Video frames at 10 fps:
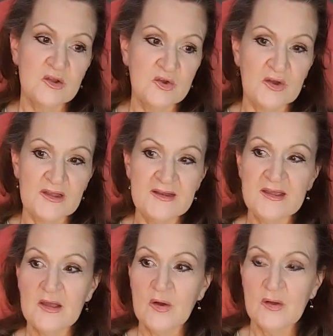good
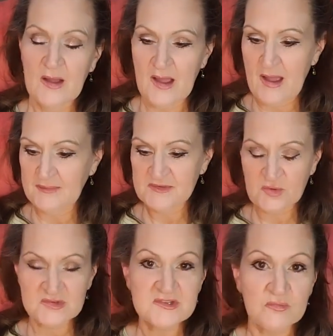uh,
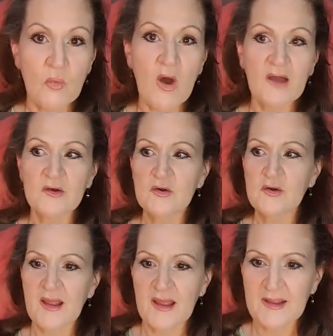sources of
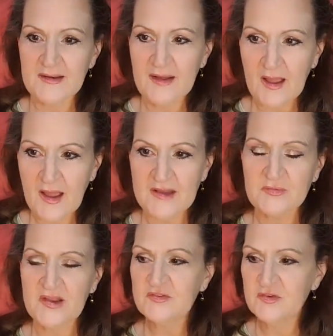water and
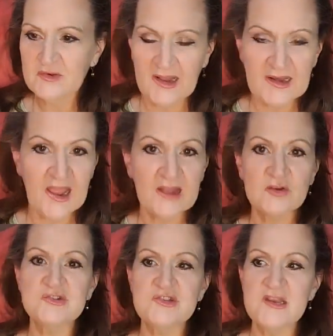hydration and
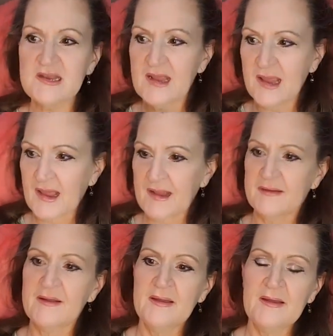energy and